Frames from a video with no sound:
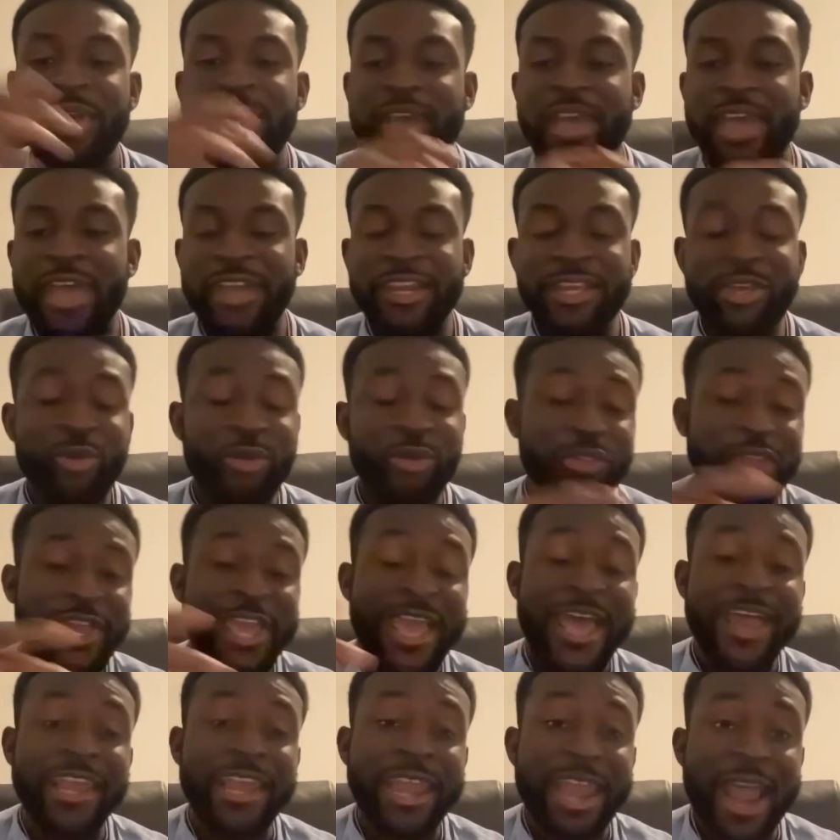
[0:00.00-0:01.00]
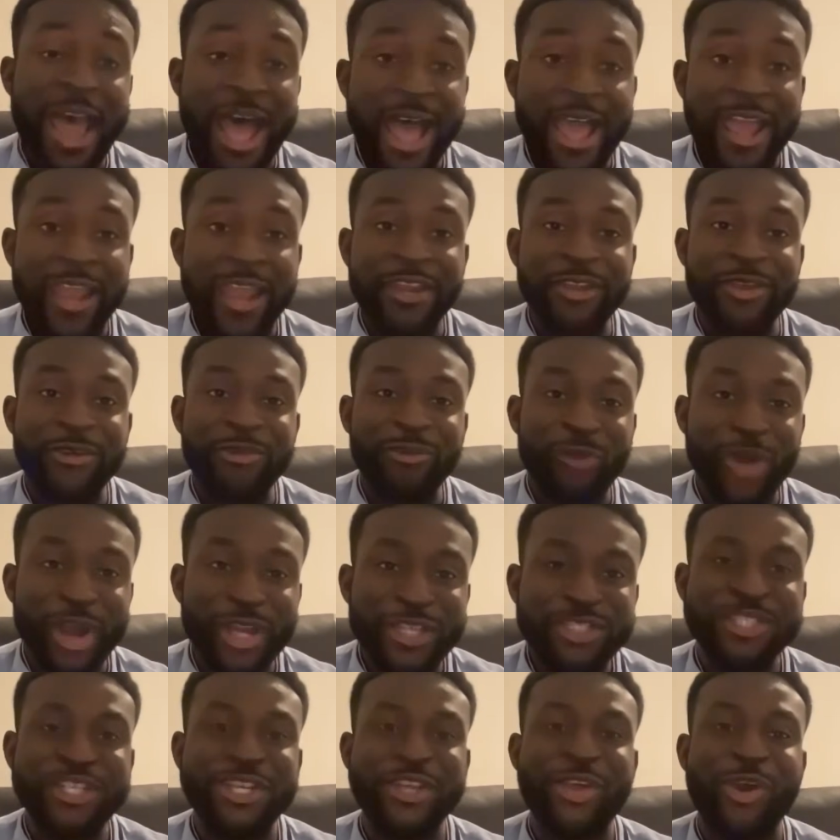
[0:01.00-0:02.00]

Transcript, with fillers: and he only had nine rushing